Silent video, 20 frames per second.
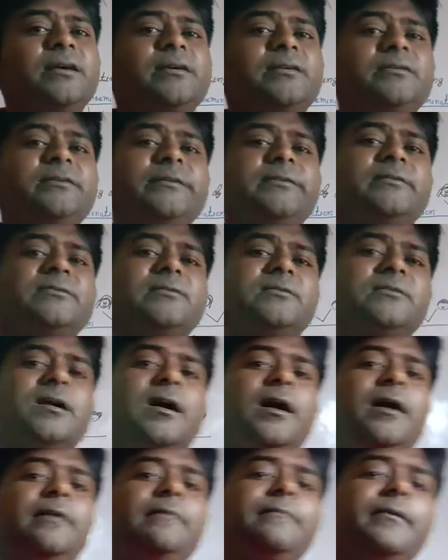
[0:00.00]
It takes
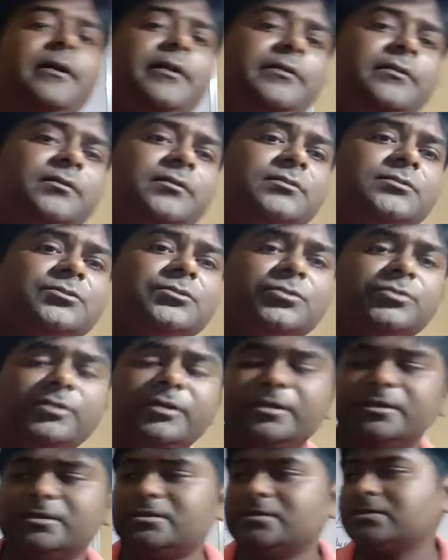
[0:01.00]
time, my dear
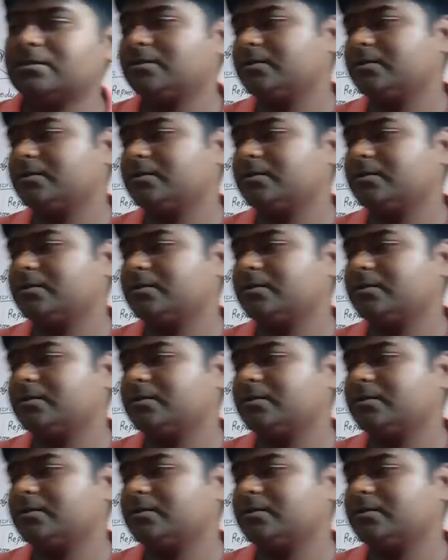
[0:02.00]
students,